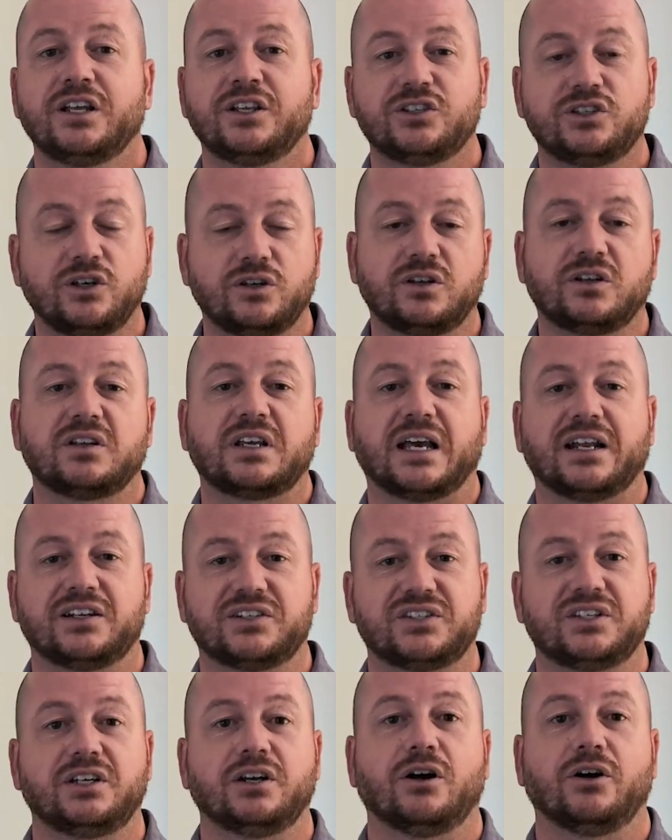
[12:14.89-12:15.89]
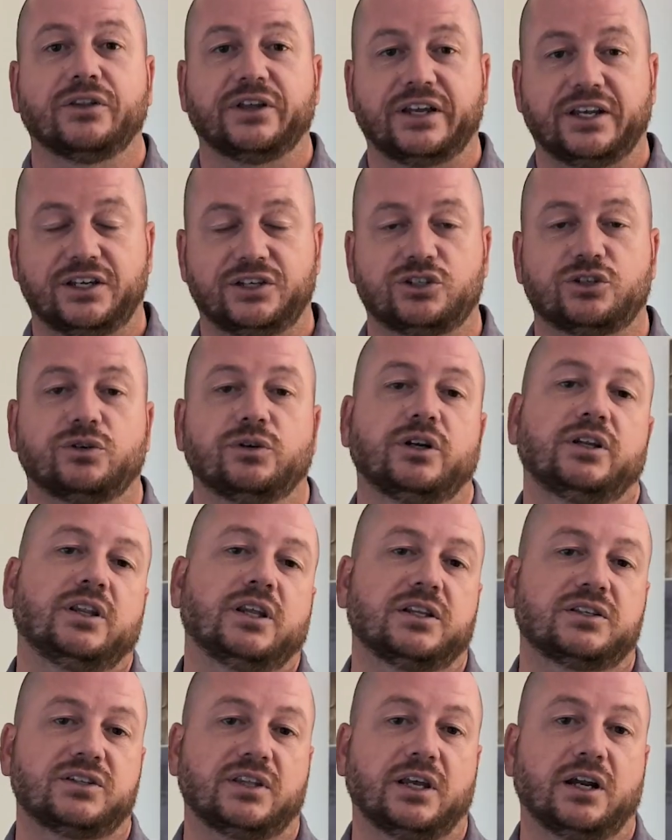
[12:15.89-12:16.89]
so you can kind of see all the history
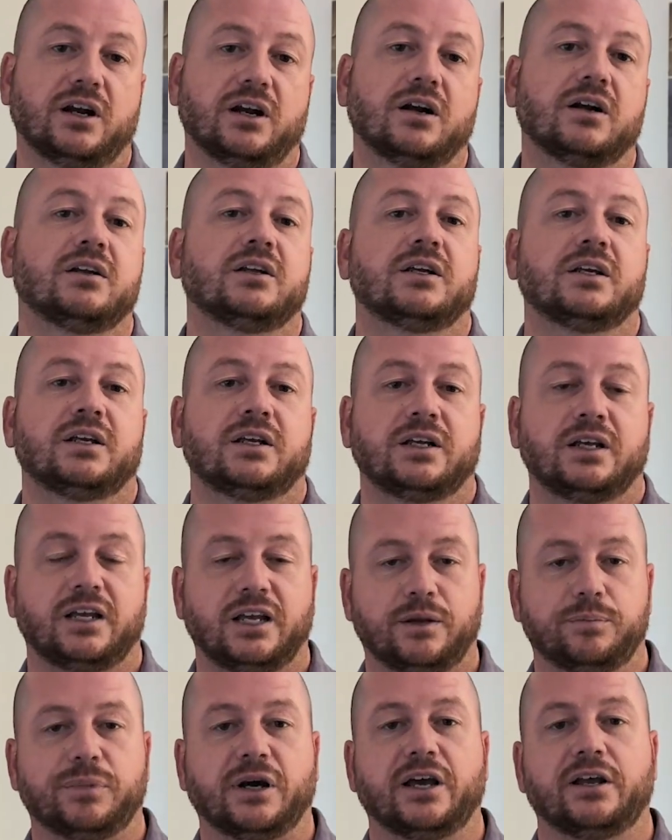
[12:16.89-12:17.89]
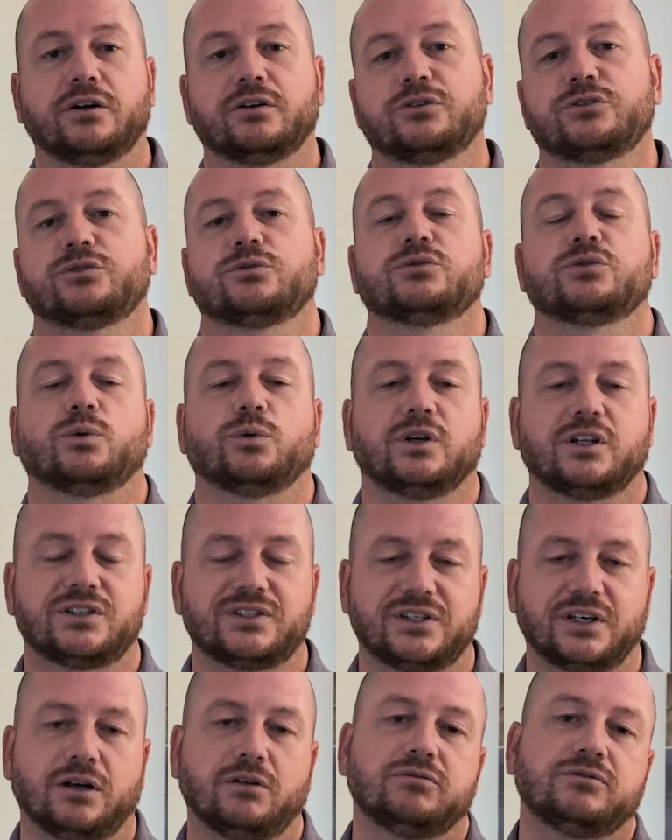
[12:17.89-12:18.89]
that's there at Pinehurst Resort
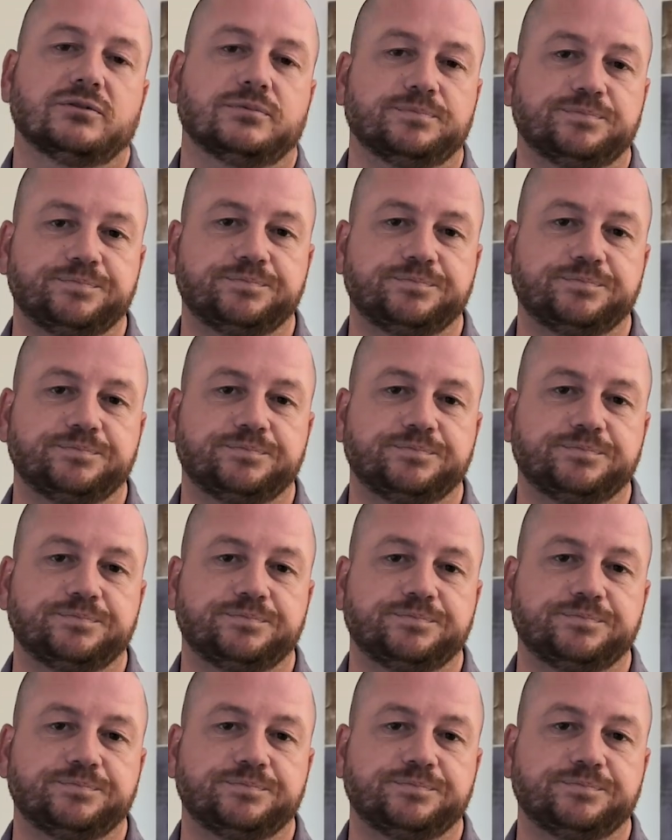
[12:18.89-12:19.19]
itself.